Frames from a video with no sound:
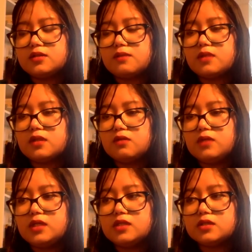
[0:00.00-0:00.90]
something that
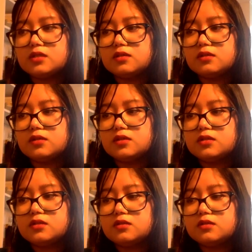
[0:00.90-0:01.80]
we need to
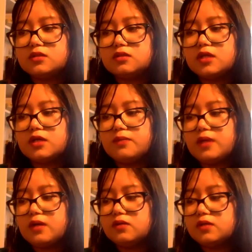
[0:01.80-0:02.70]
to, to think
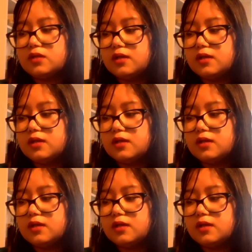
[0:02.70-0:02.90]
about.